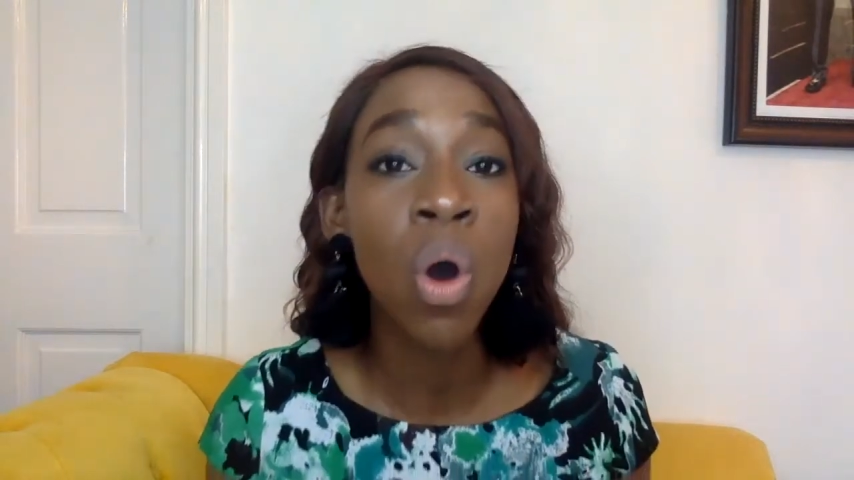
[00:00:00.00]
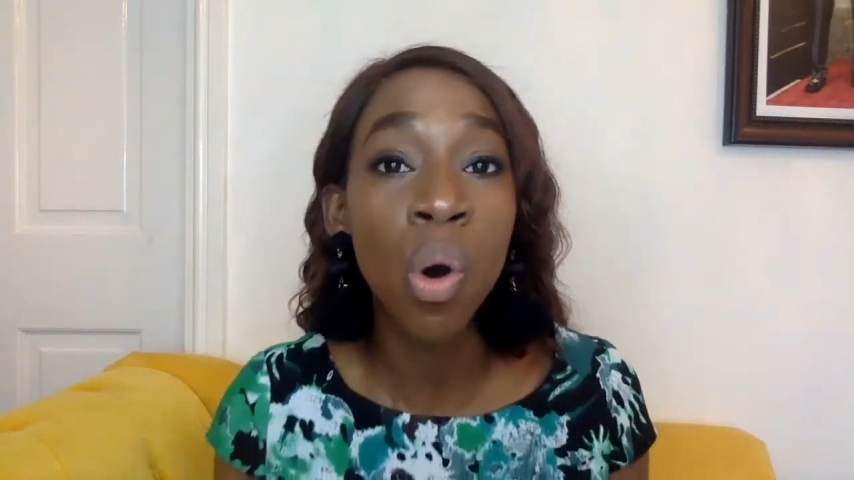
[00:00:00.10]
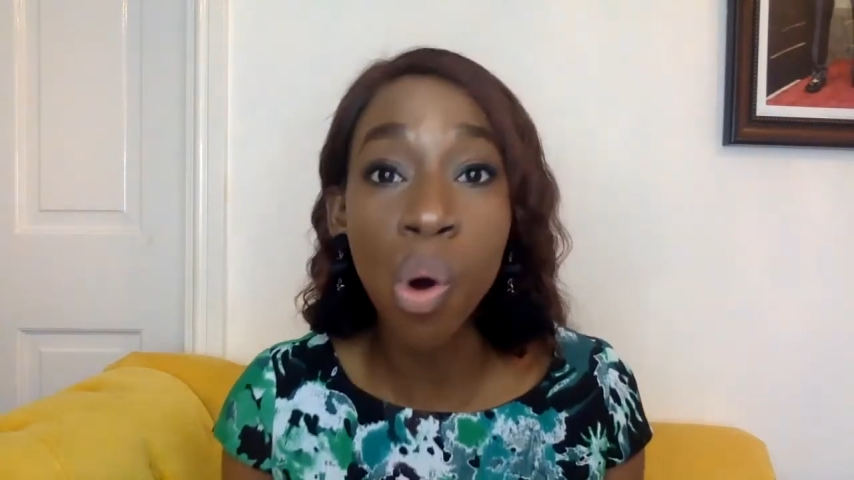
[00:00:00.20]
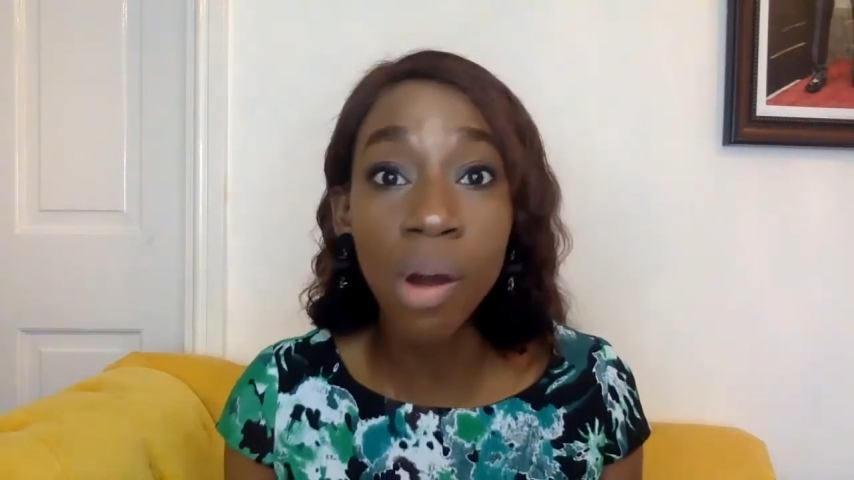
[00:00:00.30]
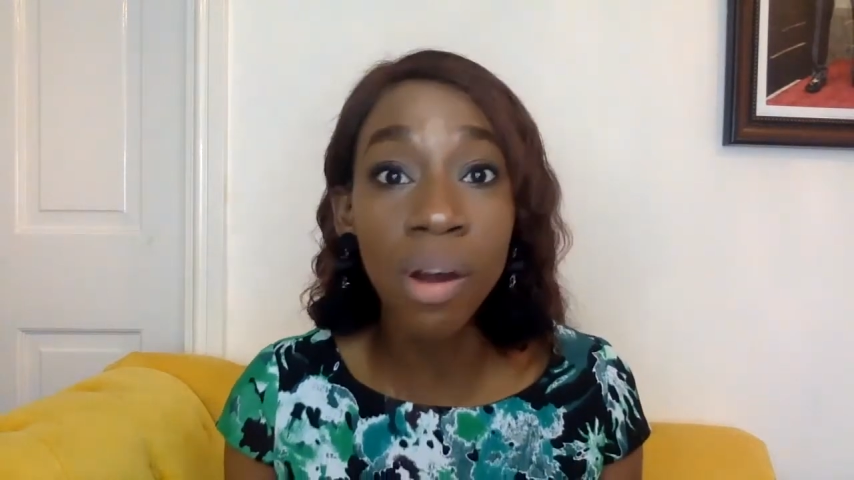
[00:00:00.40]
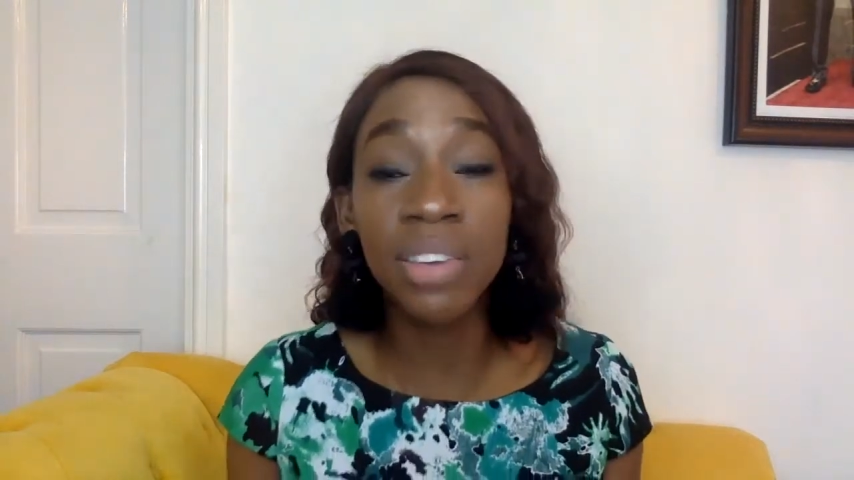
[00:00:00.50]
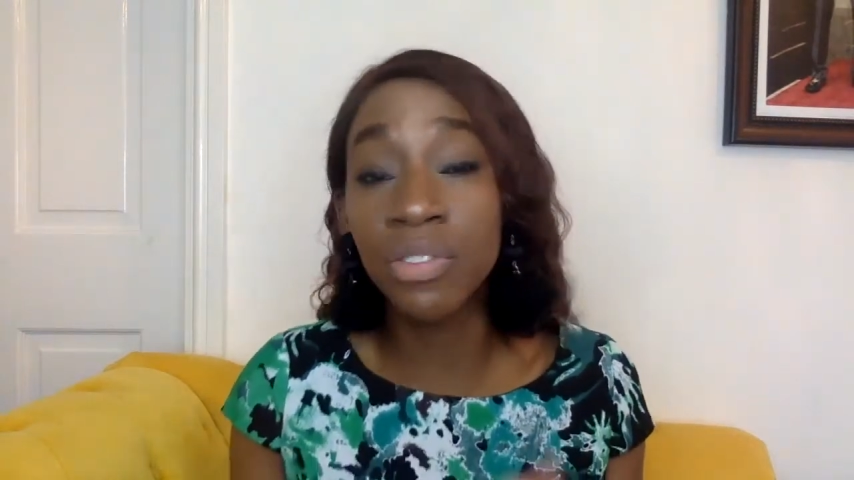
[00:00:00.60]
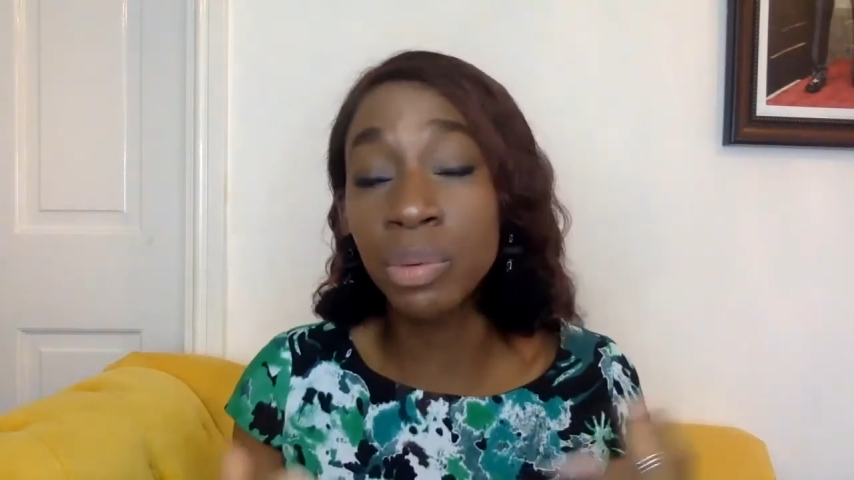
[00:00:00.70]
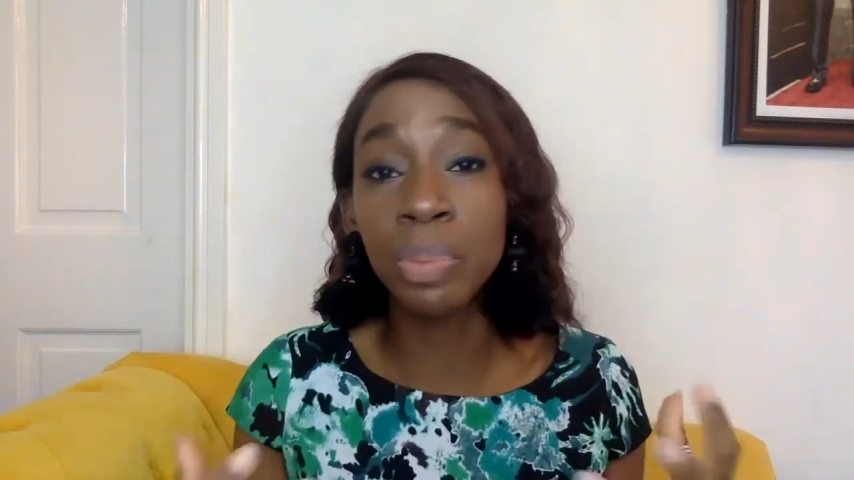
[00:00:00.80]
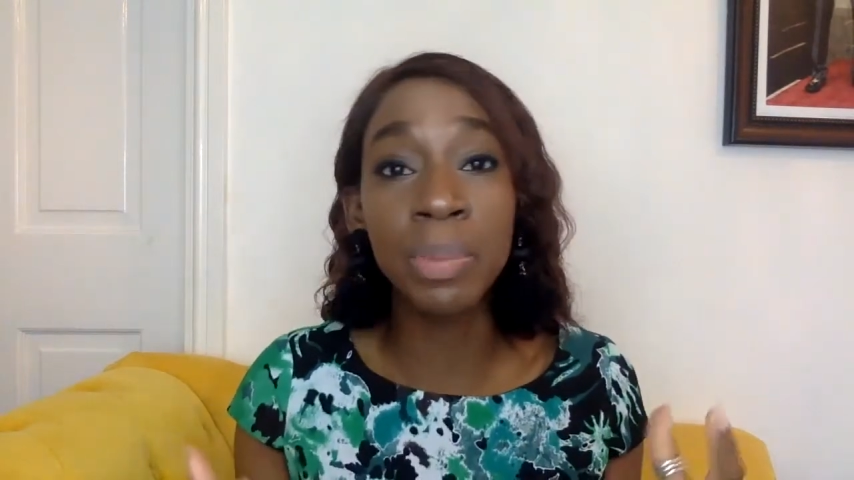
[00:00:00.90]
or
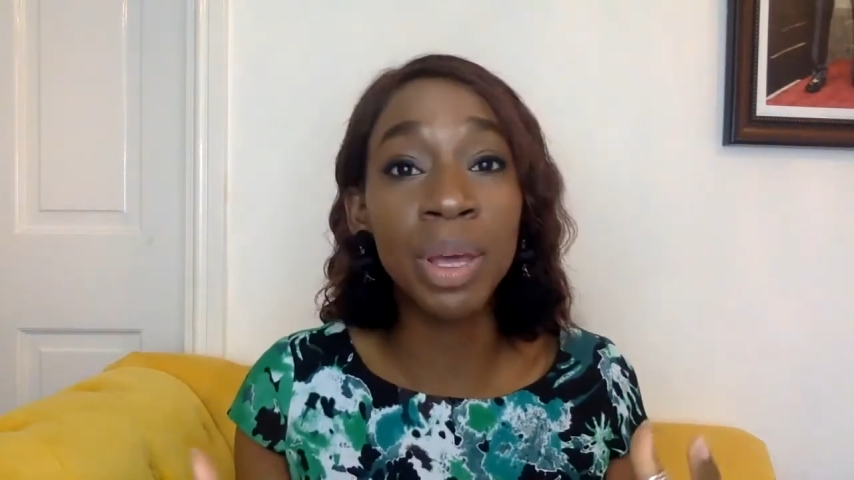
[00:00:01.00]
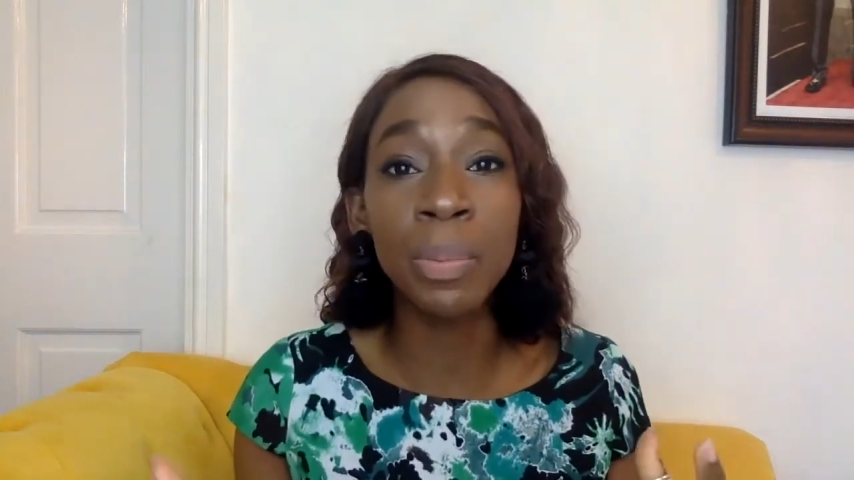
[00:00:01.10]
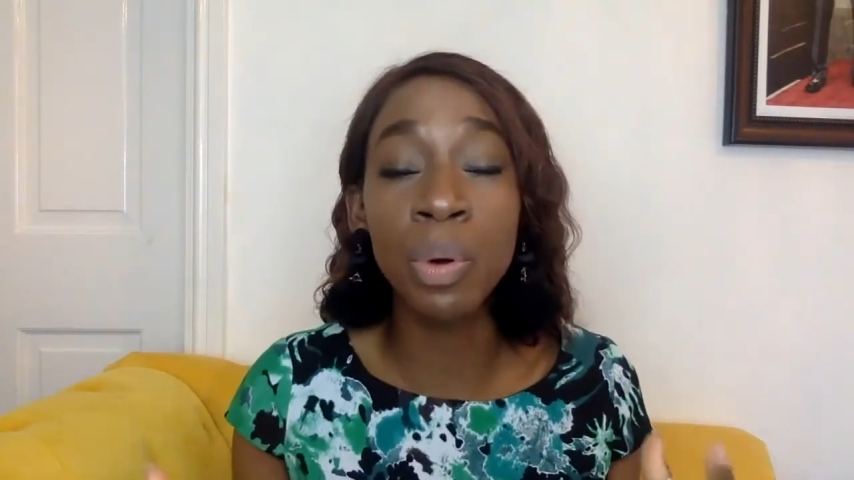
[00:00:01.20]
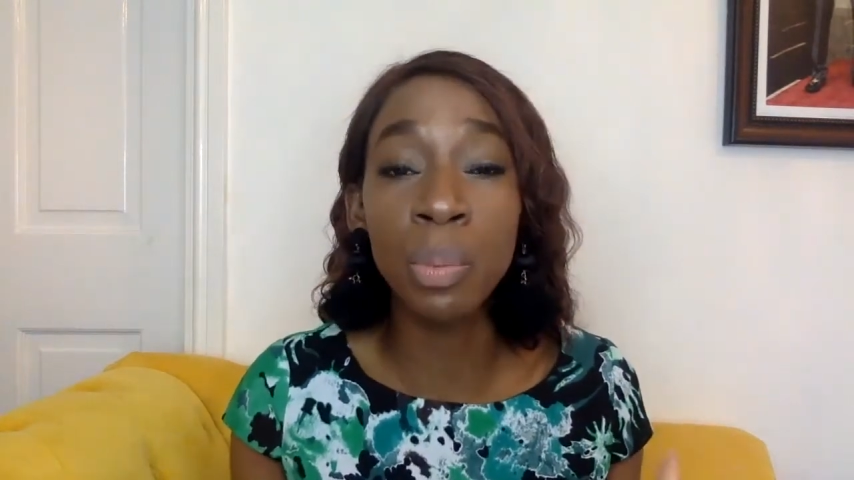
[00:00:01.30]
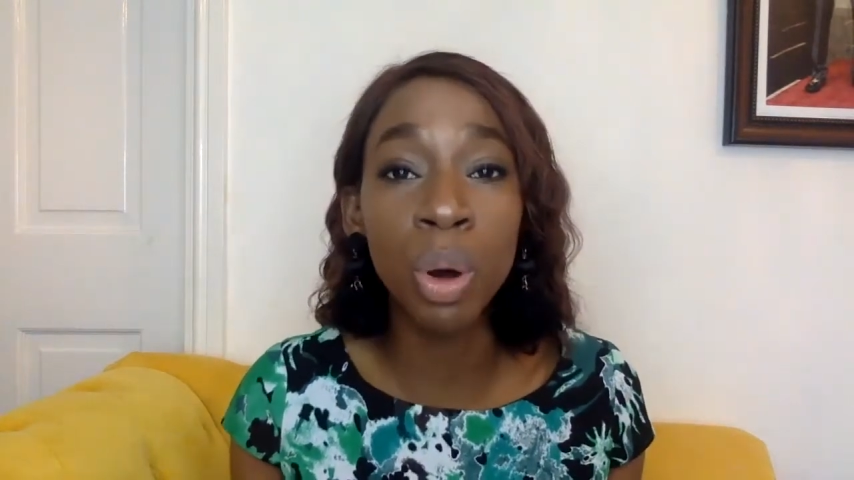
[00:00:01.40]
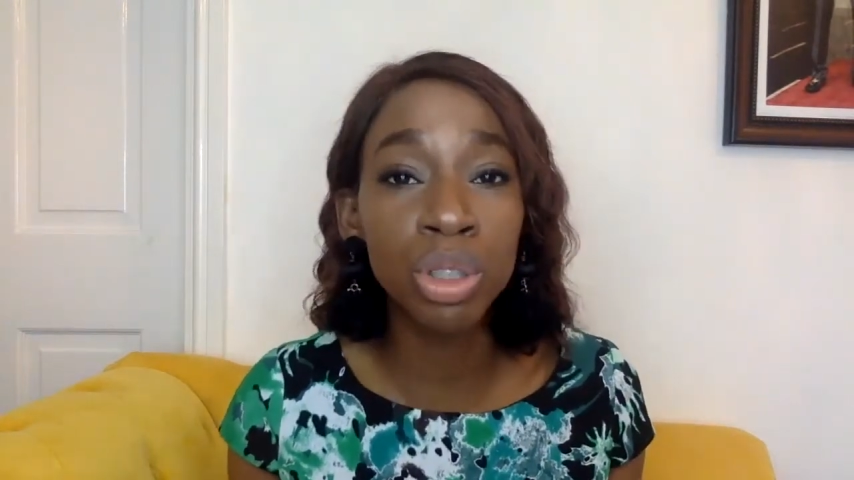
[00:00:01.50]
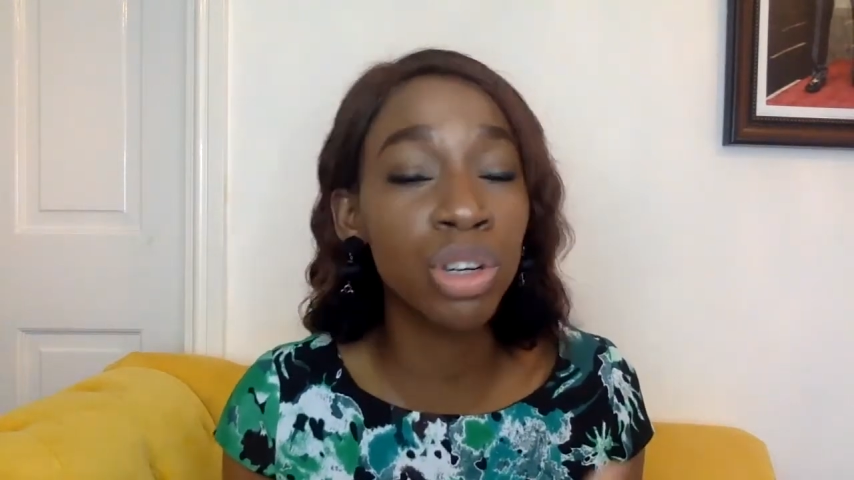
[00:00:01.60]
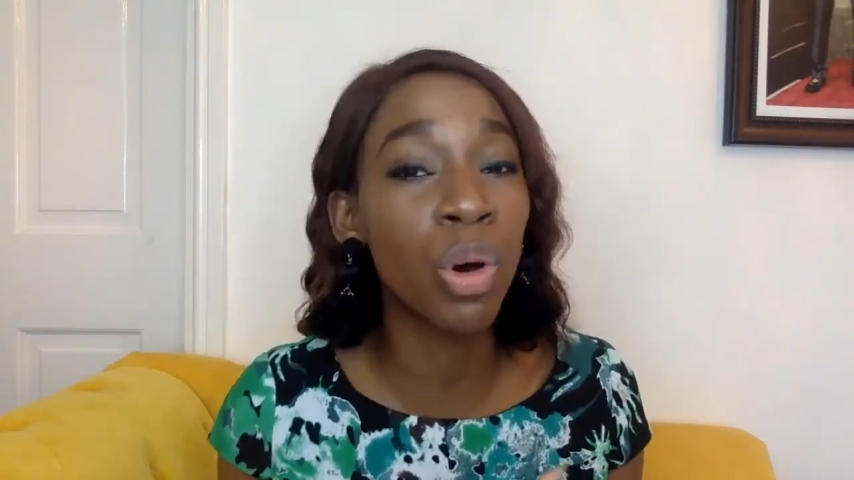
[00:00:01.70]
even maybe a promotion